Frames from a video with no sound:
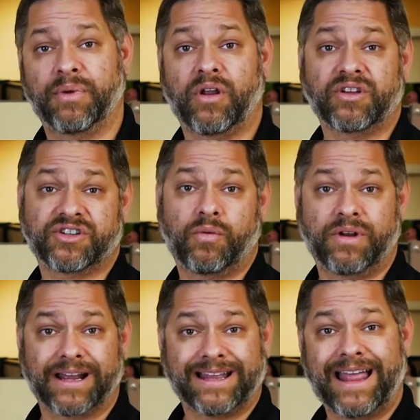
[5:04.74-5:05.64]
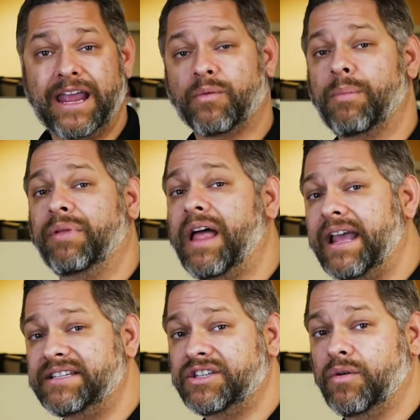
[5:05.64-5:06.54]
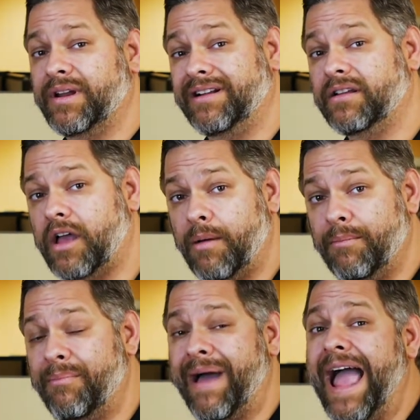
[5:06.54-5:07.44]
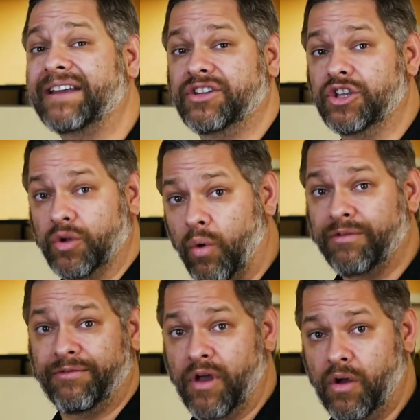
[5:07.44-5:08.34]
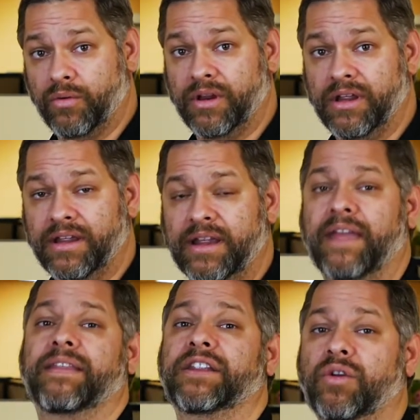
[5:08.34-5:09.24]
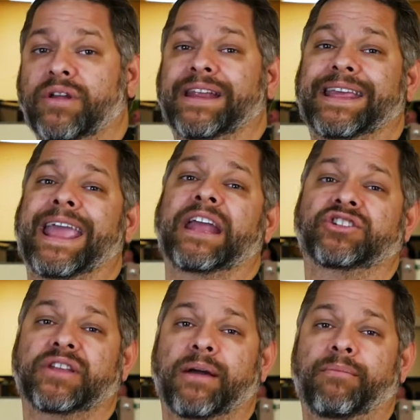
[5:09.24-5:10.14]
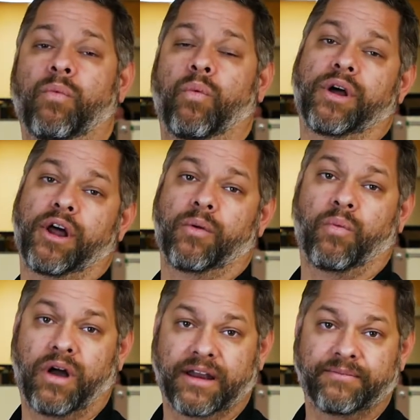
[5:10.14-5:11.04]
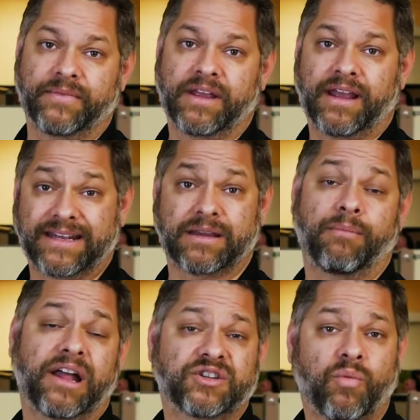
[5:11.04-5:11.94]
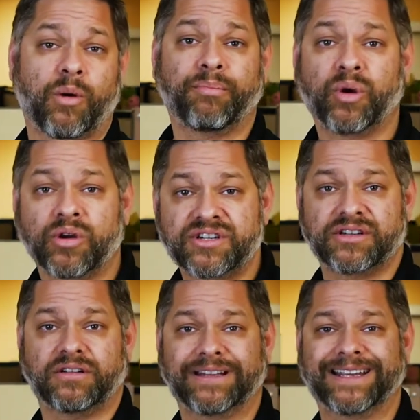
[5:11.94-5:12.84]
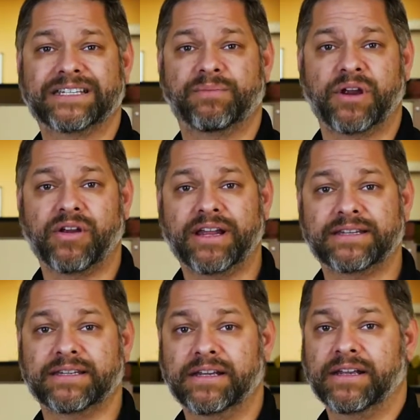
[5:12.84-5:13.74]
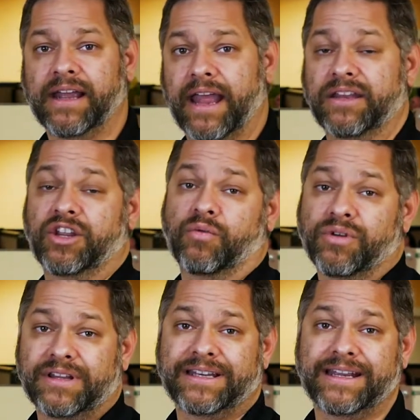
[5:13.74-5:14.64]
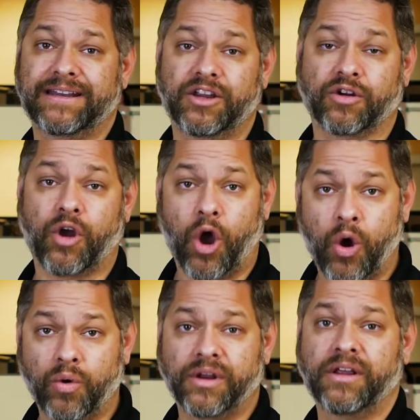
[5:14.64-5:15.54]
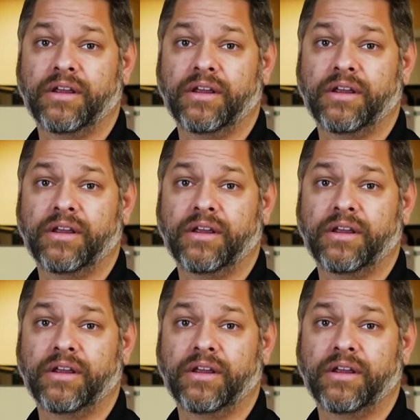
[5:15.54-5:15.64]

but also when a client replies to it, it'll come back to your phone and then you can engage them one on one. It's a much more personal experience and you really need your own